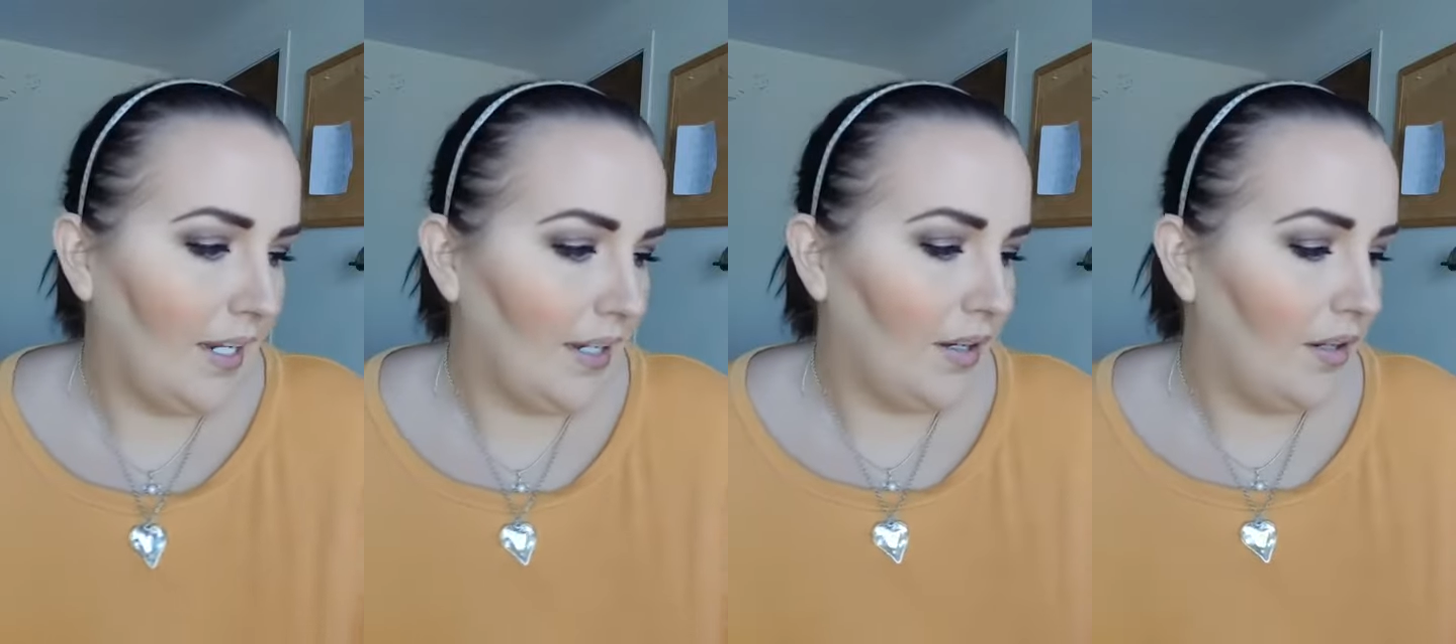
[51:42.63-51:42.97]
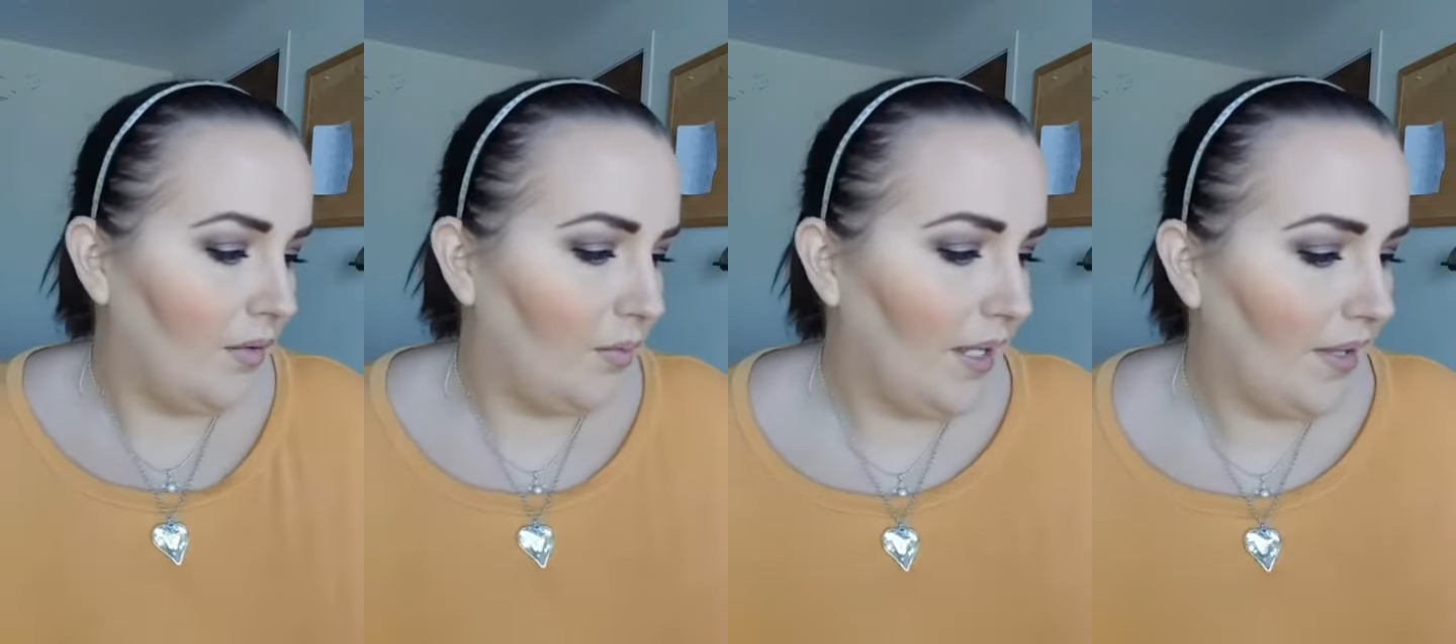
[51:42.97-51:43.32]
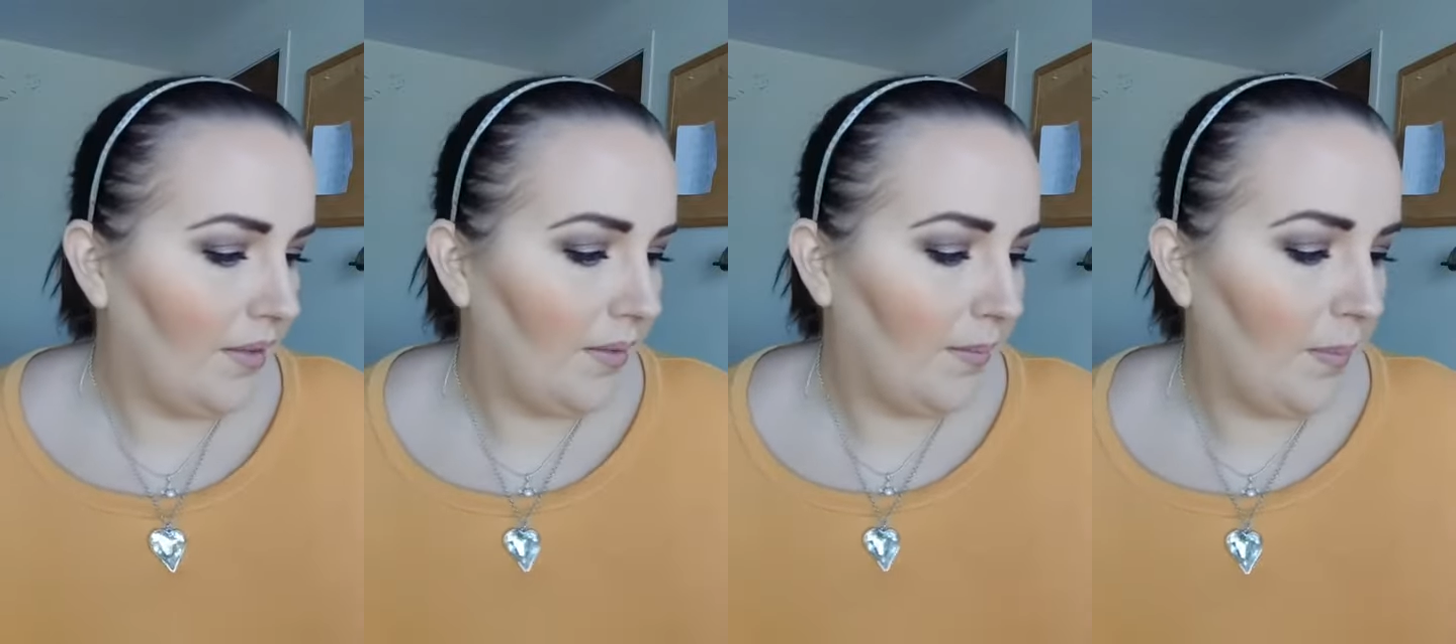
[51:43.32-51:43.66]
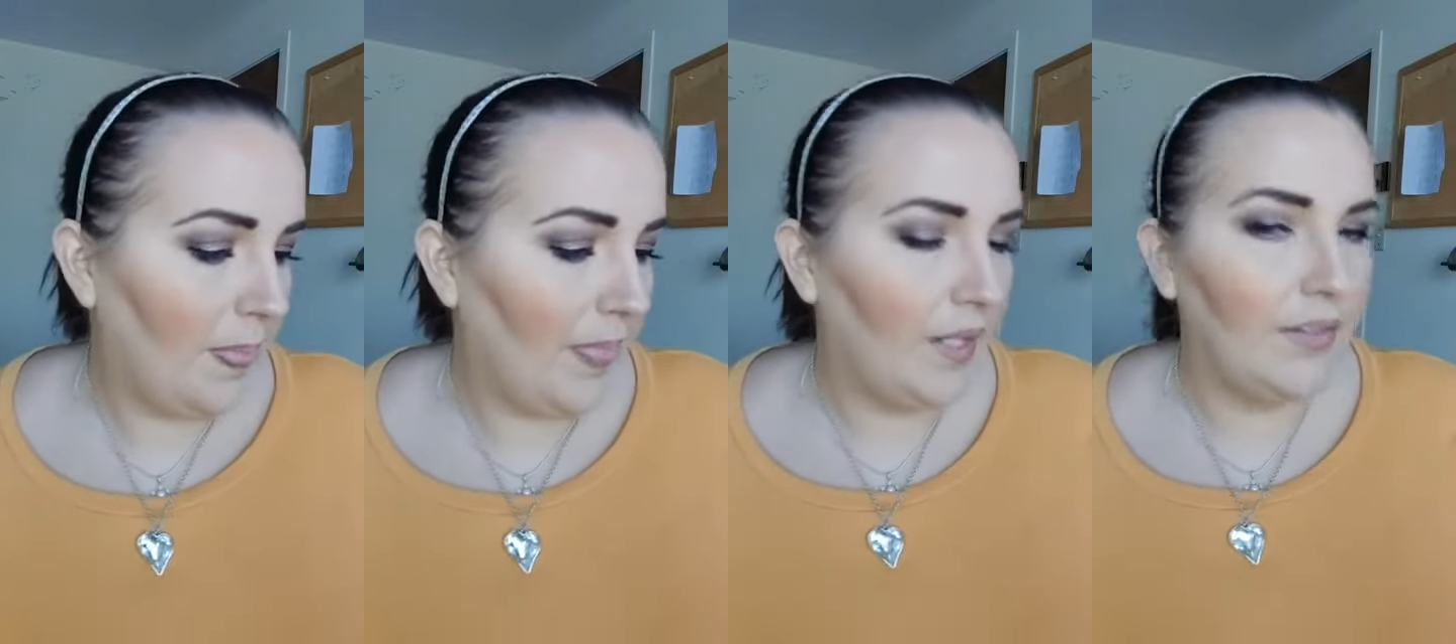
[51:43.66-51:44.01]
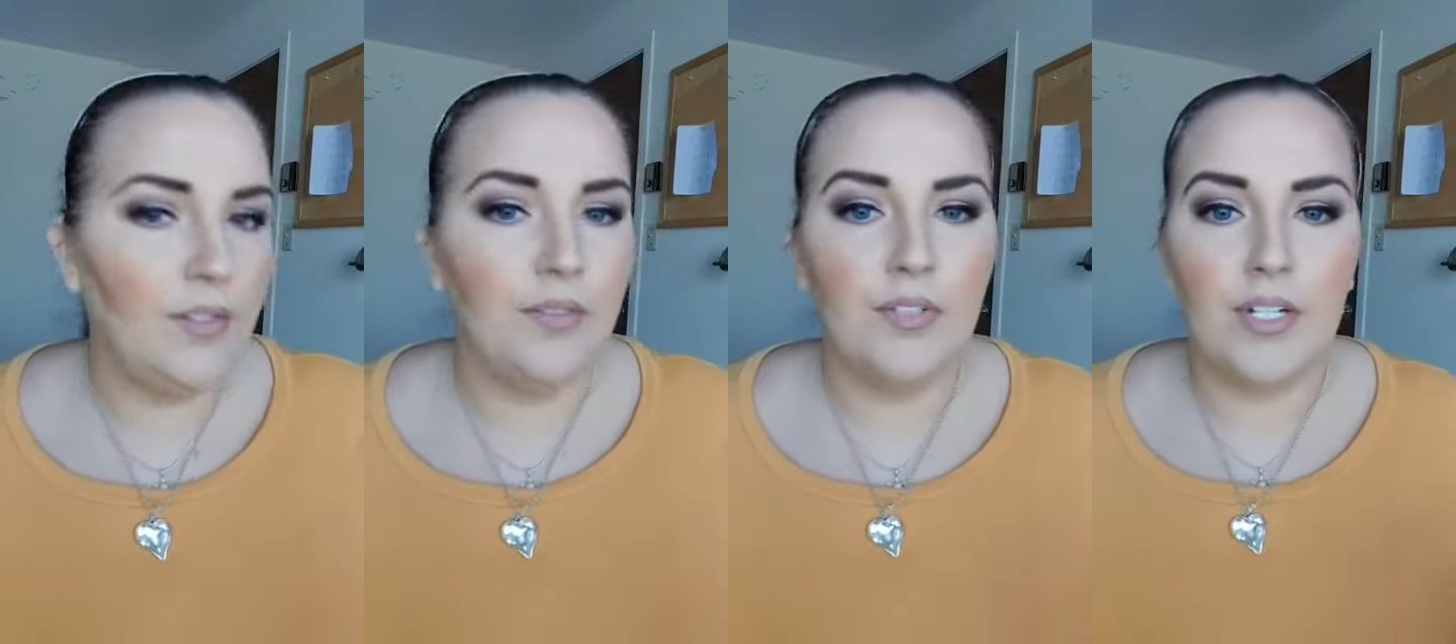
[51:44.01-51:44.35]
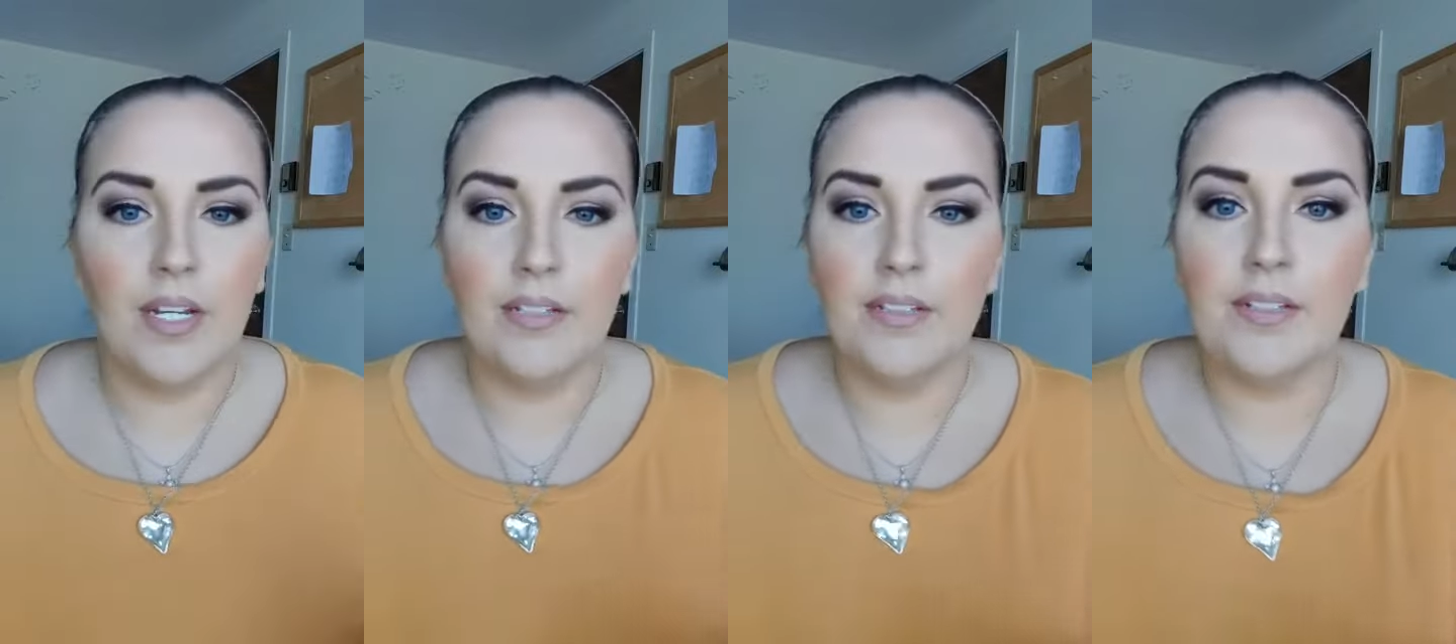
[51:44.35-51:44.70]
go with nude
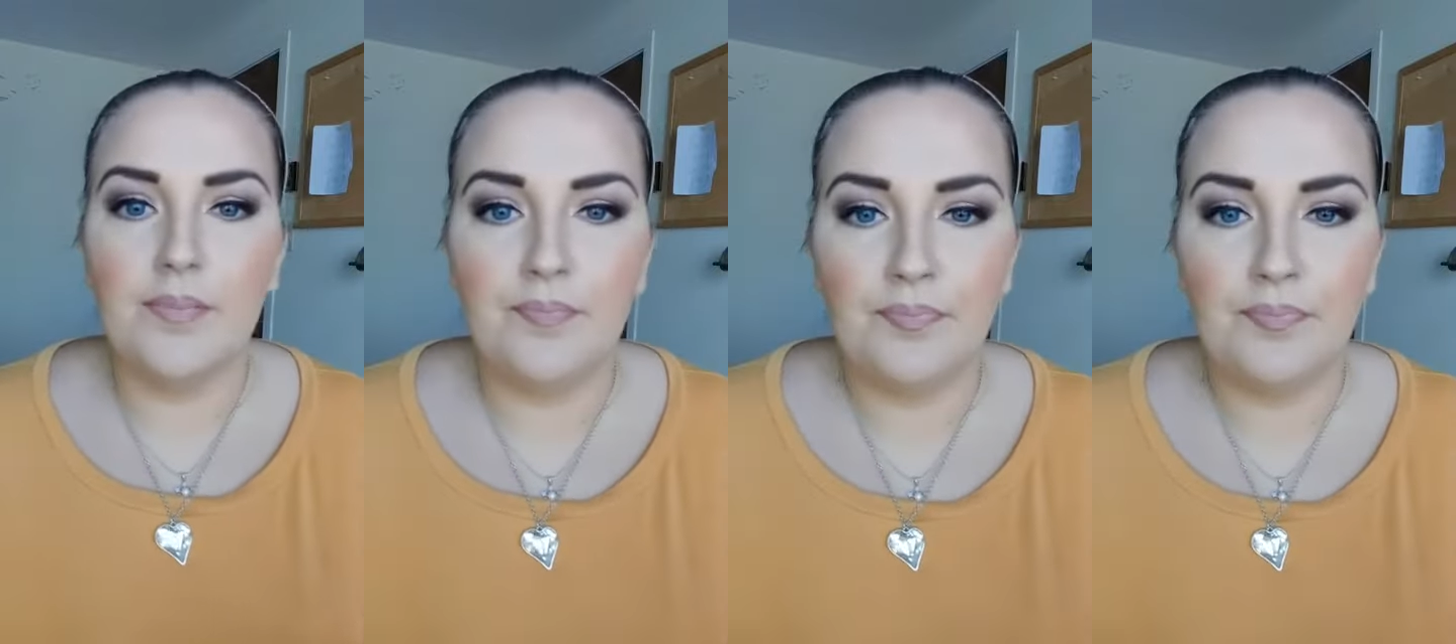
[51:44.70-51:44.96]
shades.